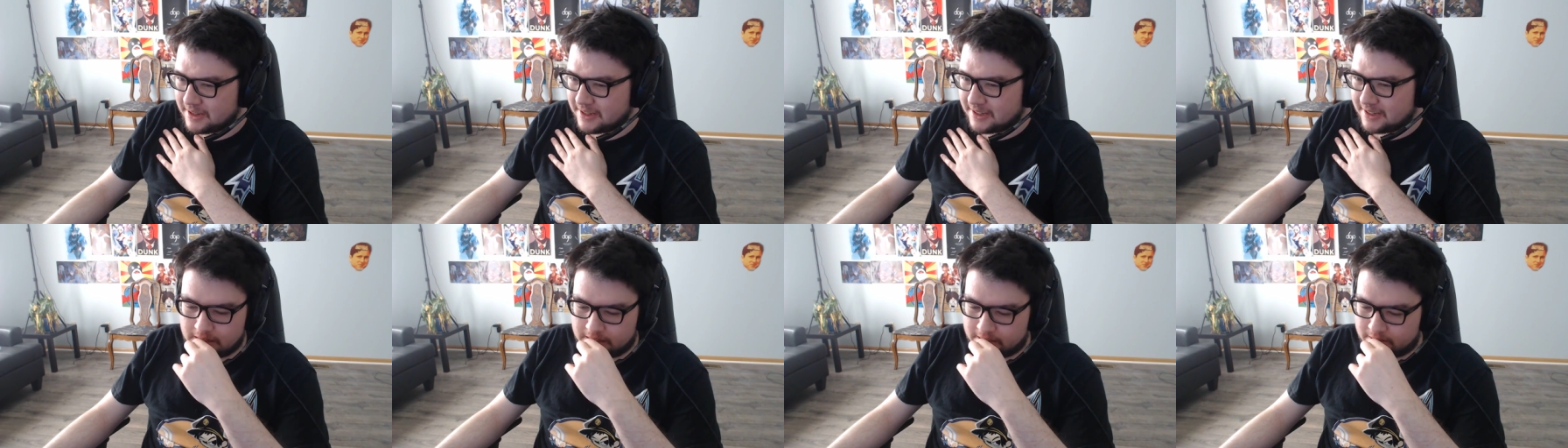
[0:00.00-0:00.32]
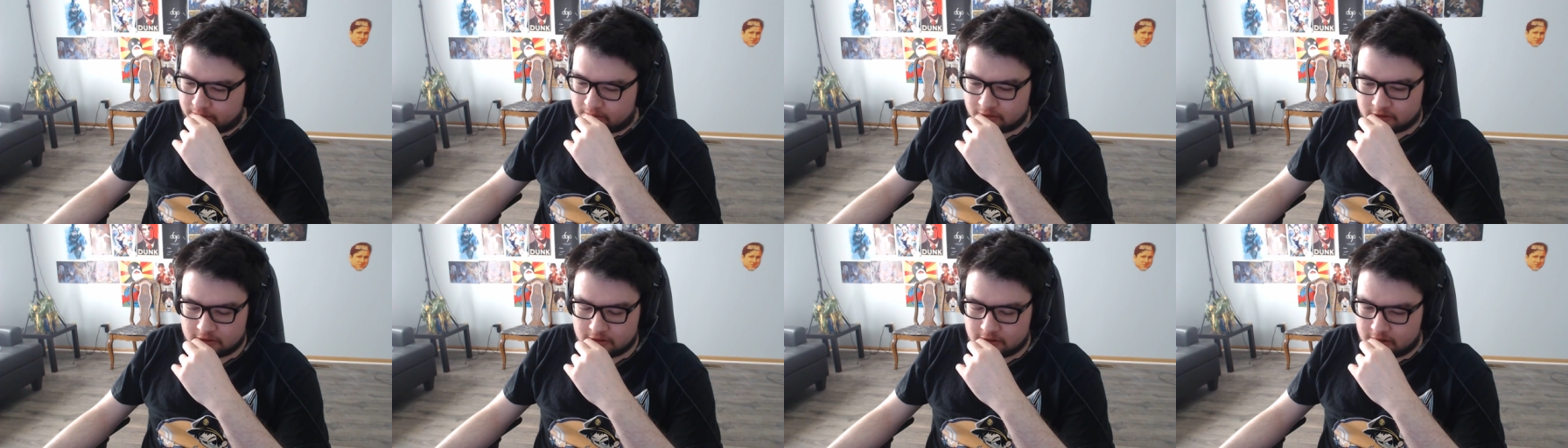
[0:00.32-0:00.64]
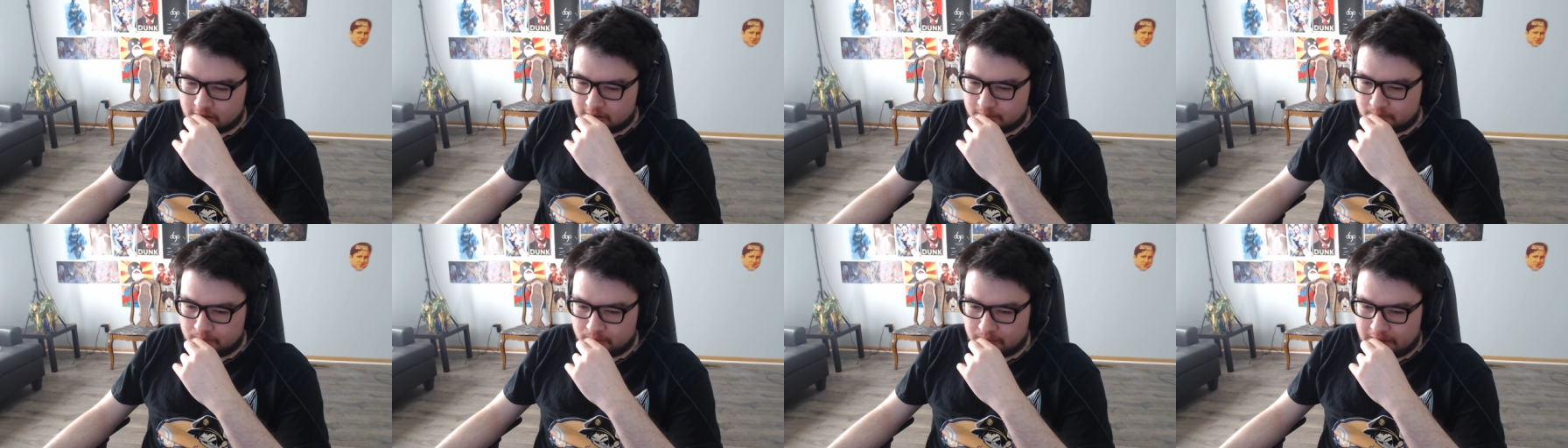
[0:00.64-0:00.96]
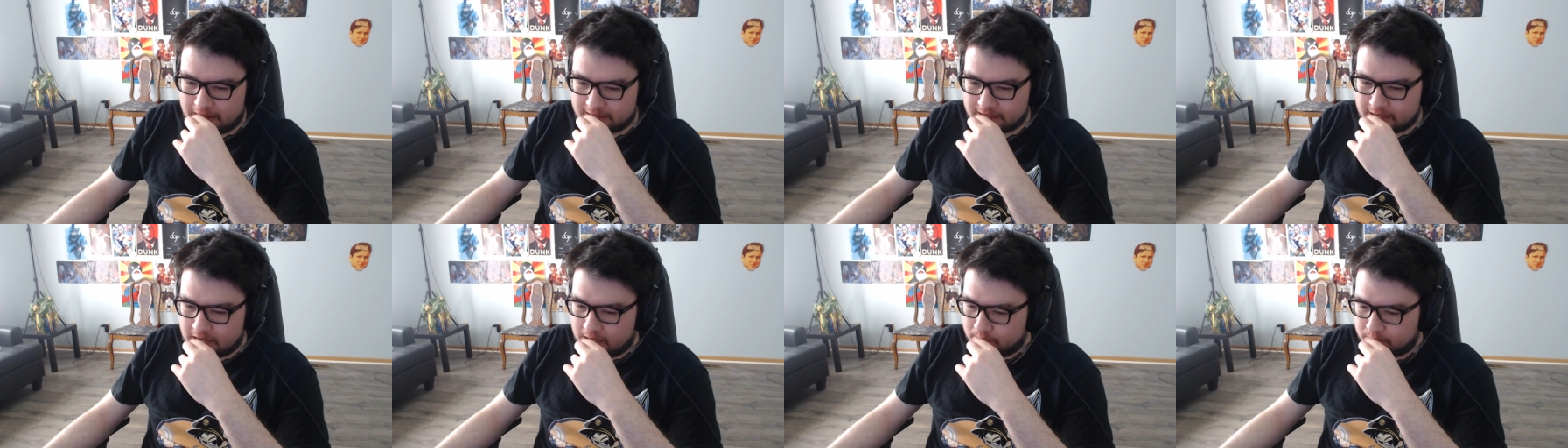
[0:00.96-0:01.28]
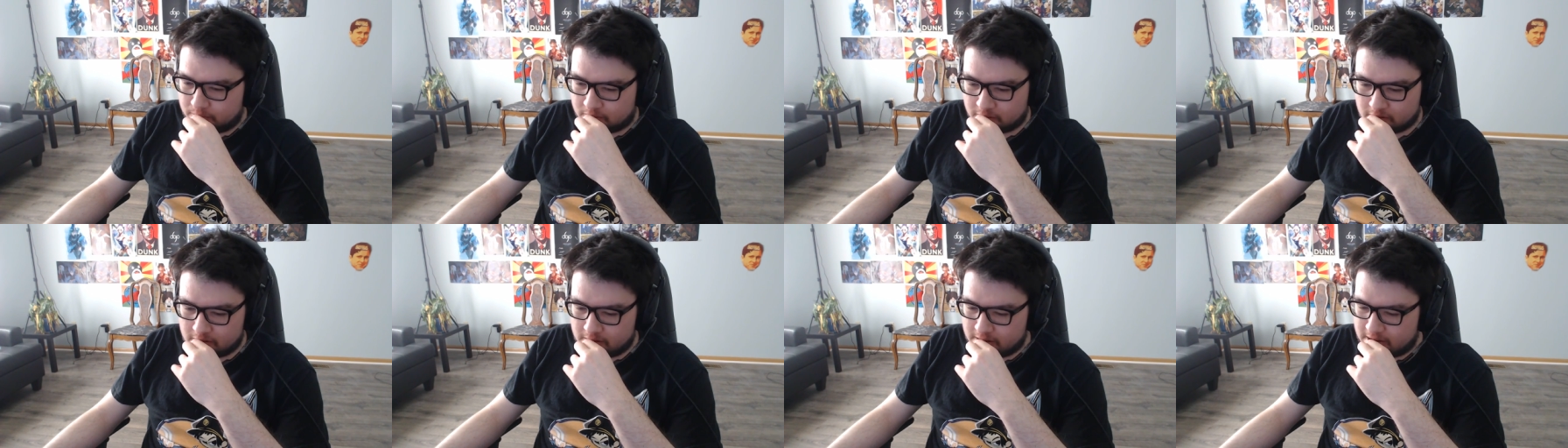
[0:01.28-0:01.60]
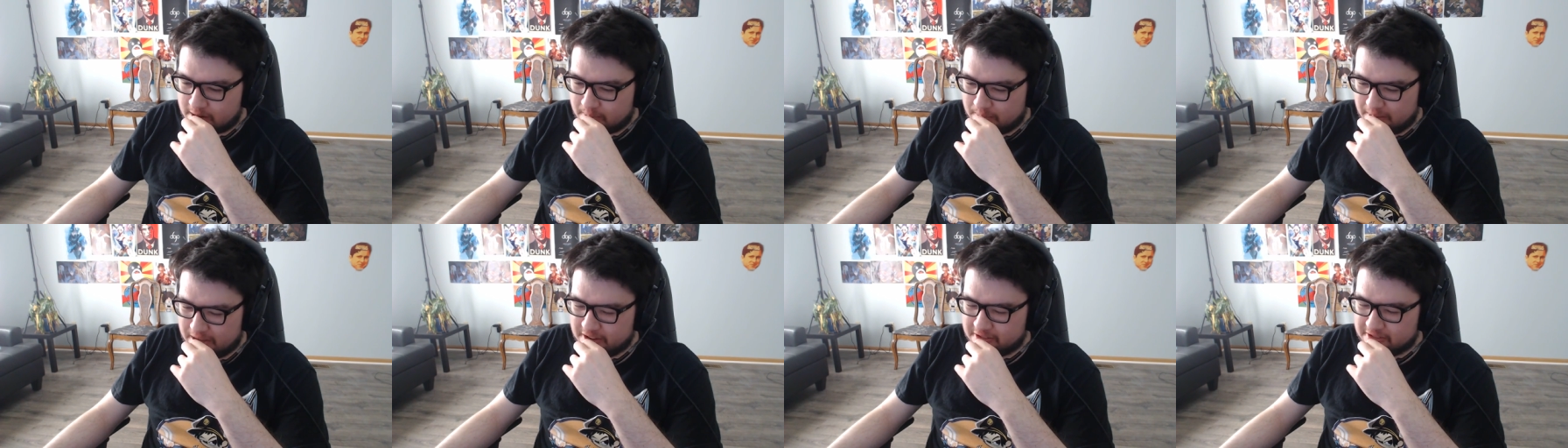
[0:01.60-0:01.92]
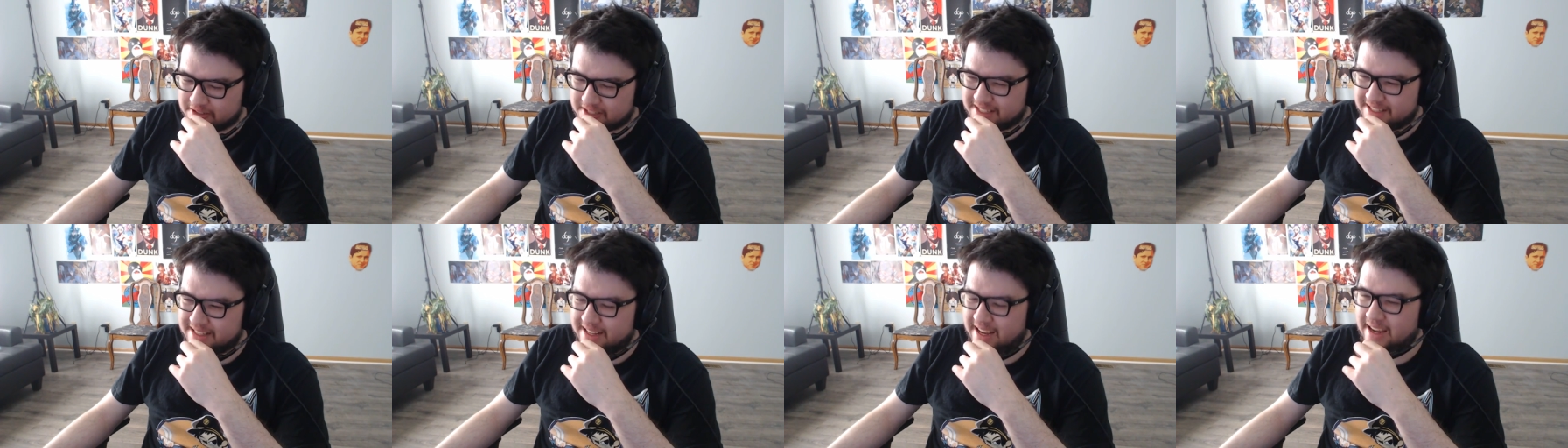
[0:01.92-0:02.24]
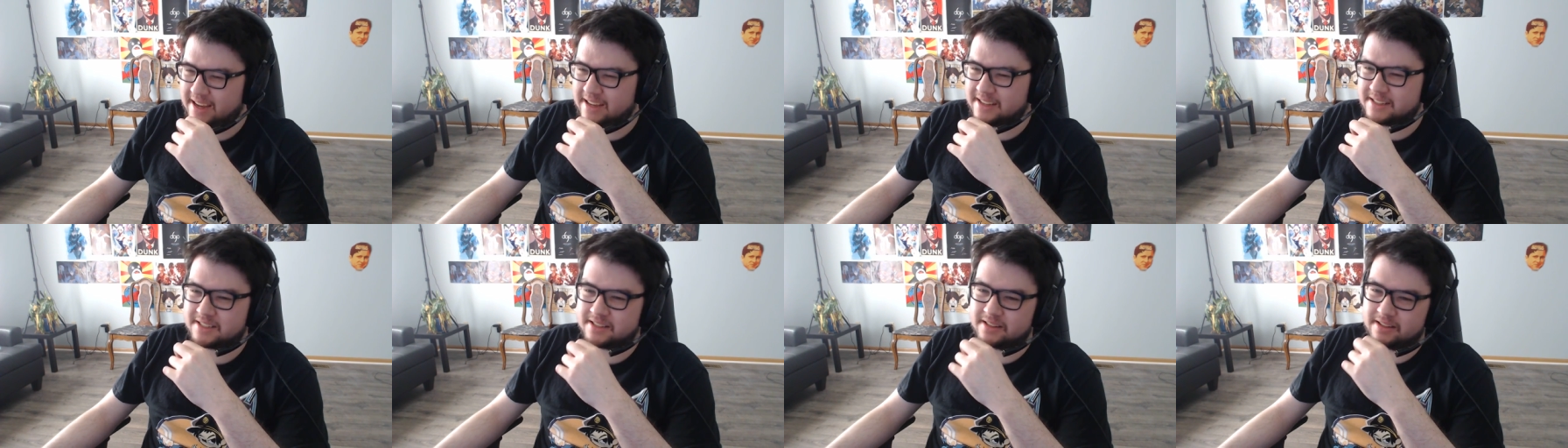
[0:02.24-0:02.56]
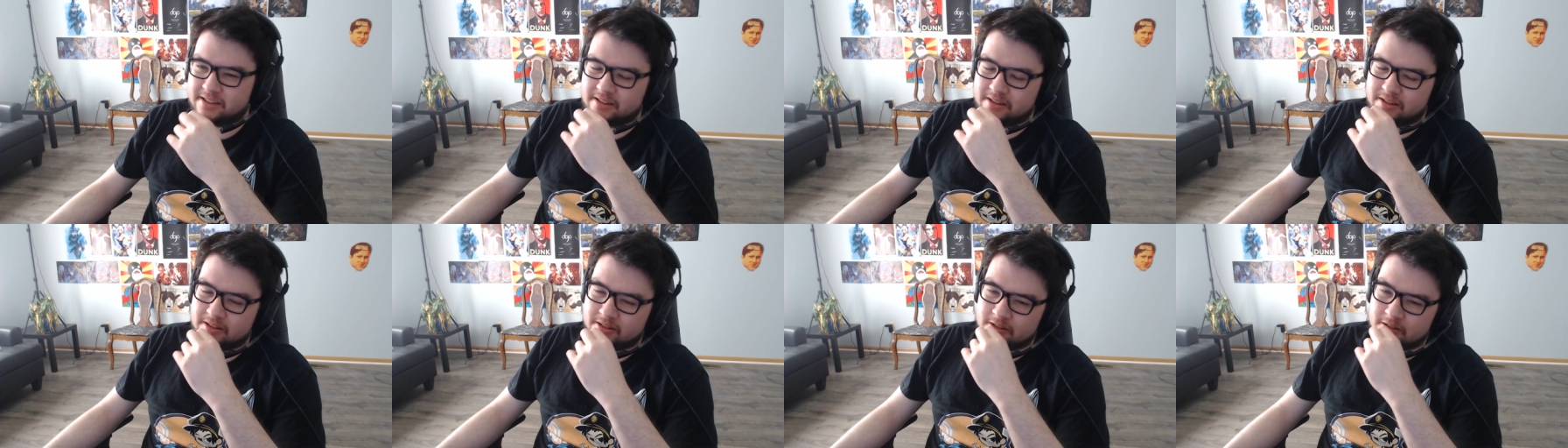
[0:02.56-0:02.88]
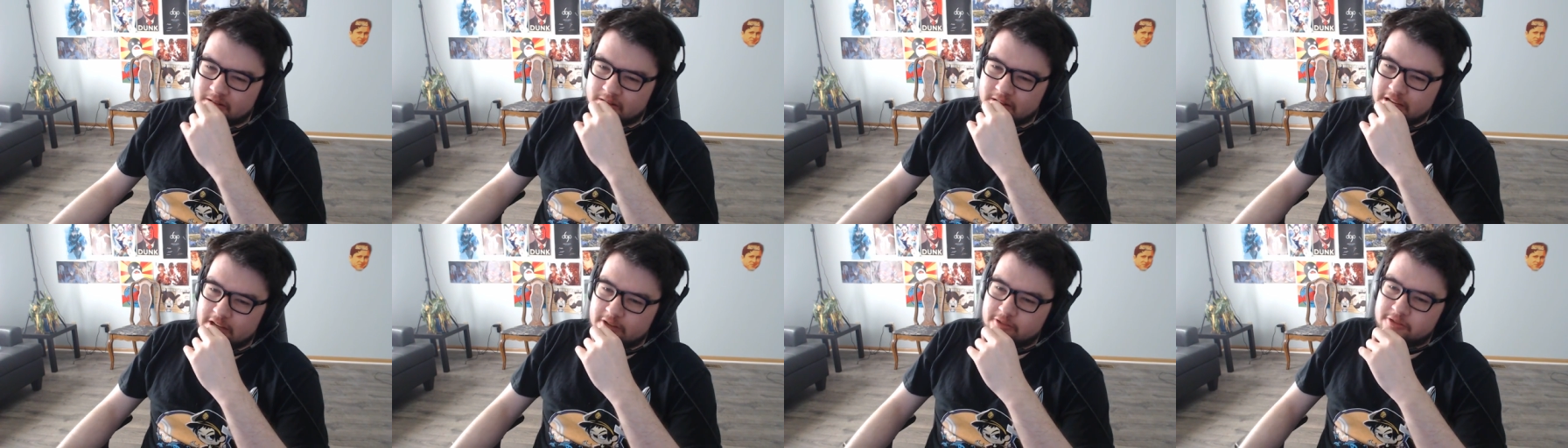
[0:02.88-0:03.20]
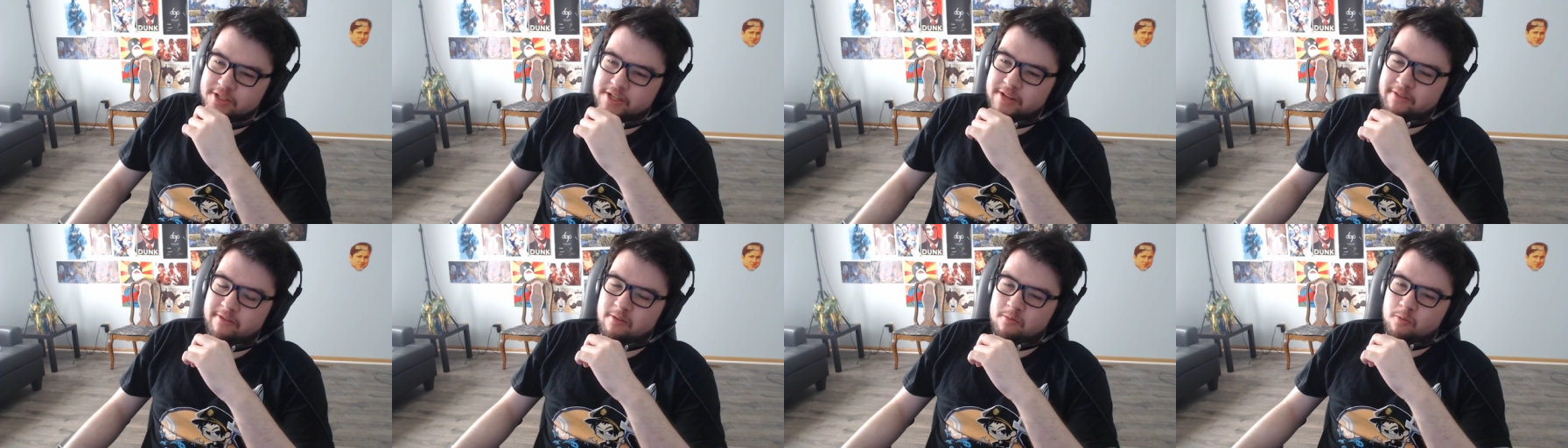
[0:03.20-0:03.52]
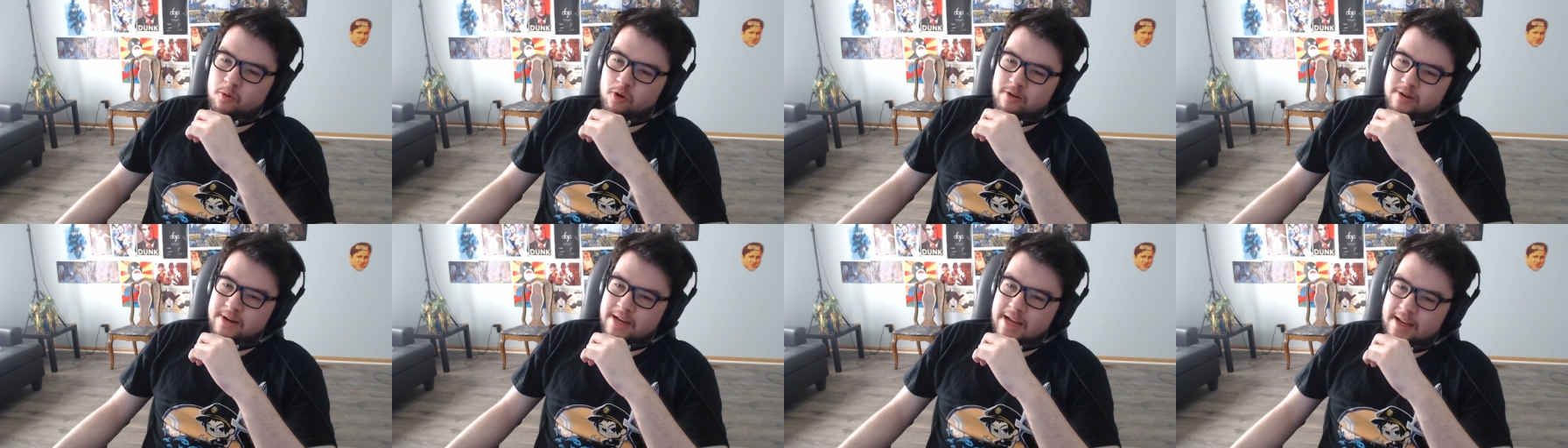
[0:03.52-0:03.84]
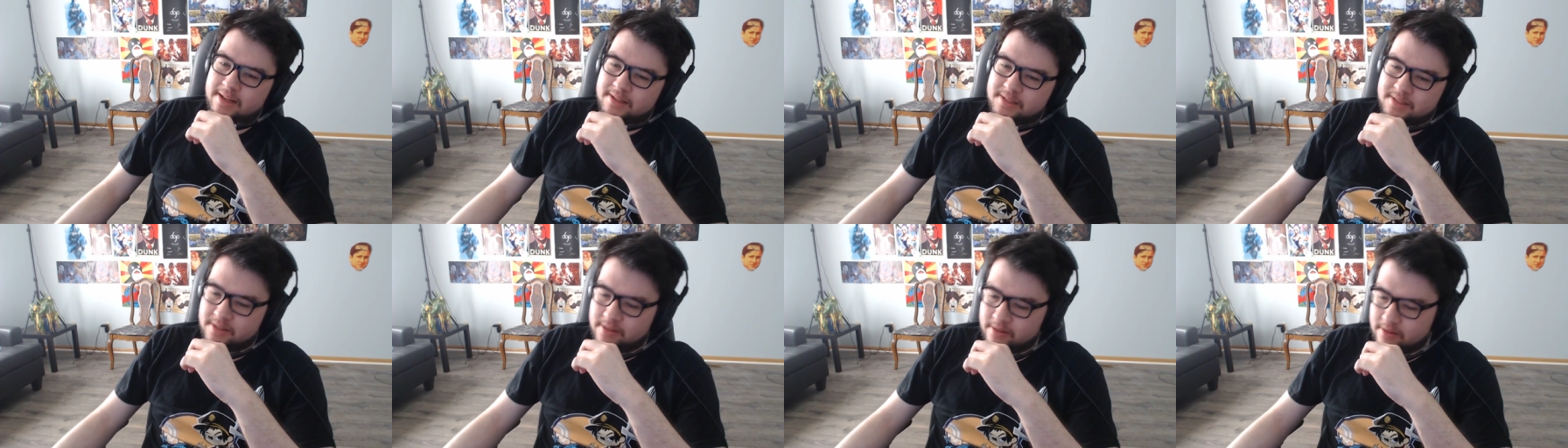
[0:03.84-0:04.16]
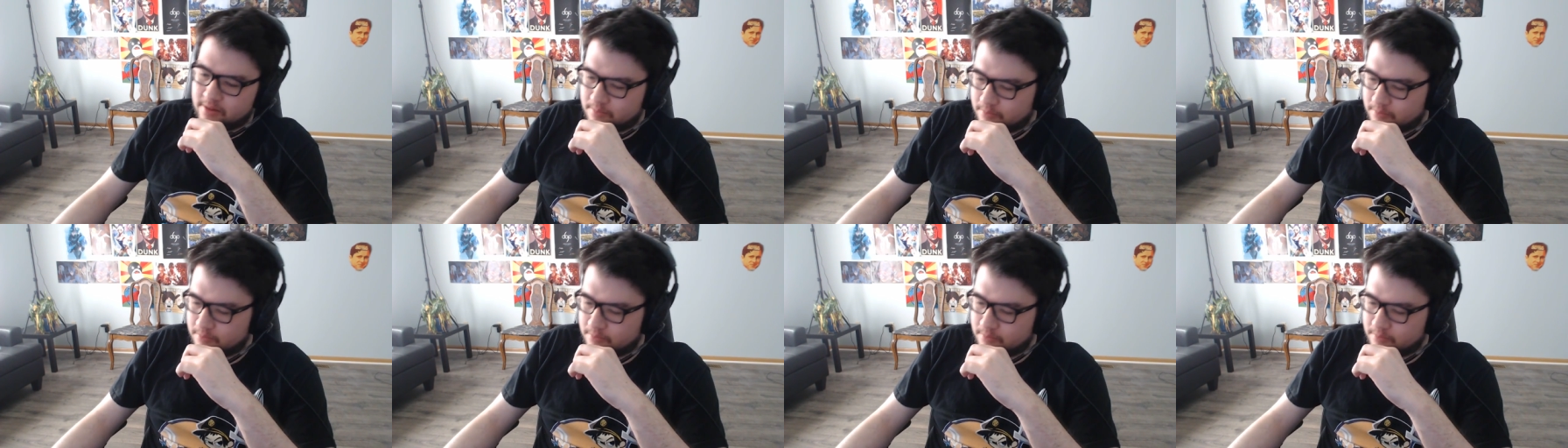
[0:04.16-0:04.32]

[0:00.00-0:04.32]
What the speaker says: I threw up, I kept throwing up. It was nasty, dude. It was even more nasty than